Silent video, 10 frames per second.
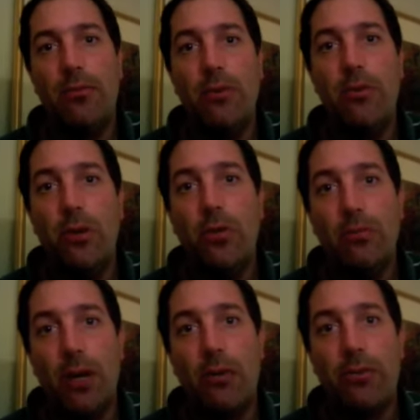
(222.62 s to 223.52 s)
know the
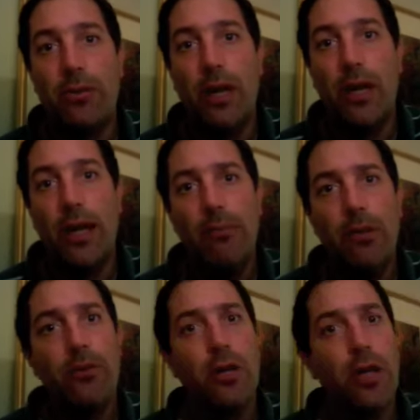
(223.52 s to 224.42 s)
most. And I'm
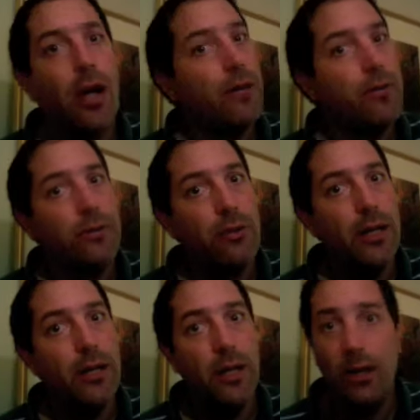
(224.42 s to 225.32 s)
just going to
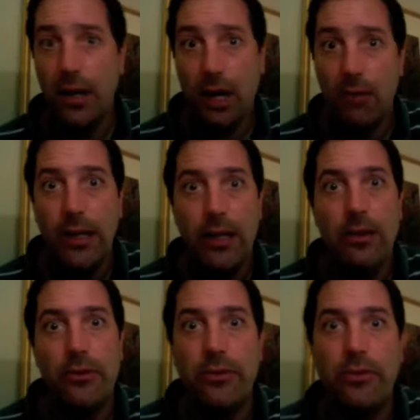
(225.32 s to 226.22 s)
concentrate, and our reading
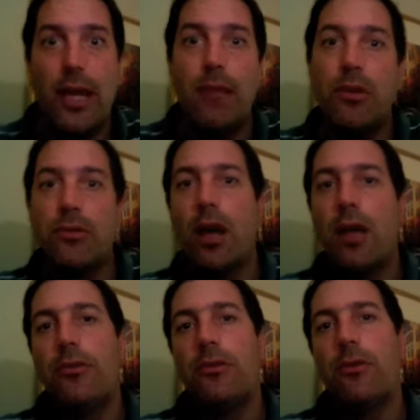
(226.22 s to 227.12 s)
does the same, just
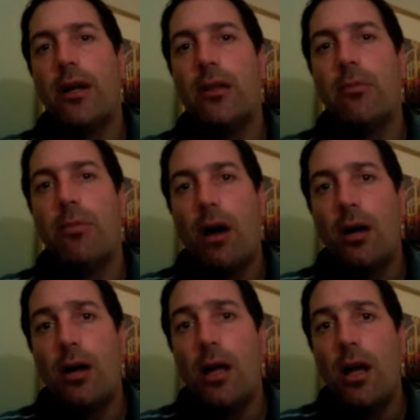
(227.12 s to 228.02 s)
concentrate on the
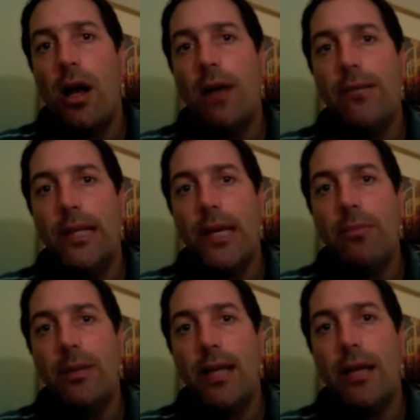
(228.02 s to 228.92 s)
part of the
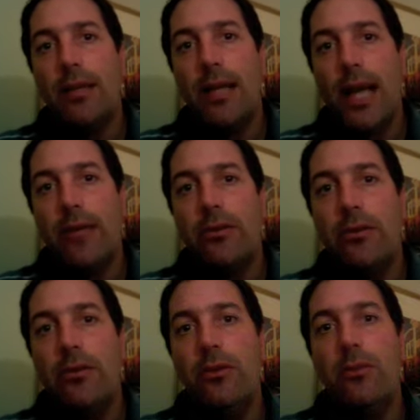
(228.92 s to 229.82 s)
APA that has to
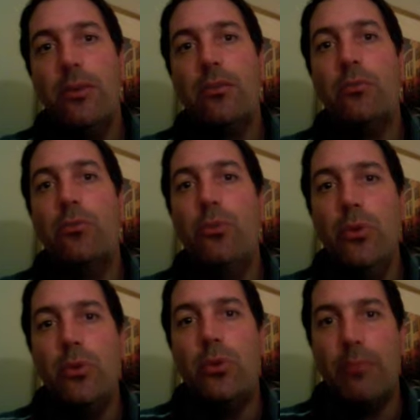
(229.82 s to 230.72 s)
do with
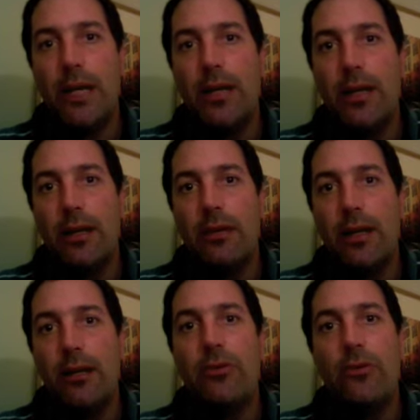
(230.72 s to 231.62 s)
rule making, that
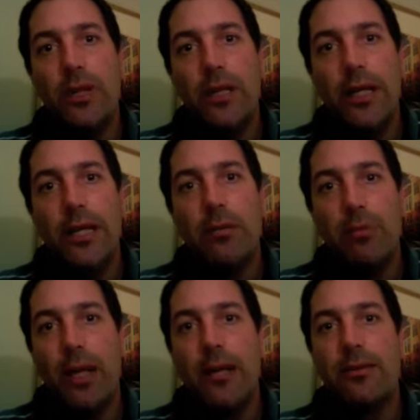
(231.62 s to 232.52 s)
is, filling in the
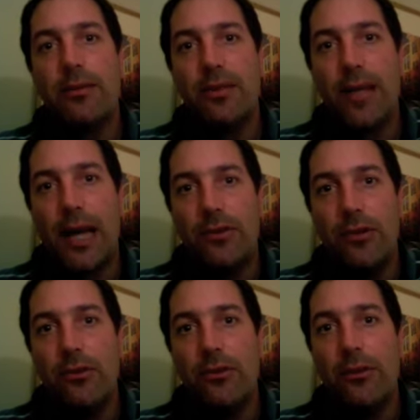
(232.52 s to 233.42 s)
blanks of
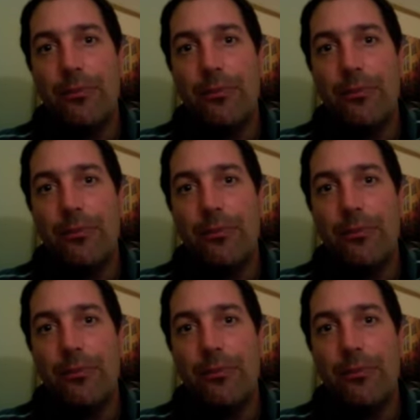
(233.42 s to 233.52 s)
statutes.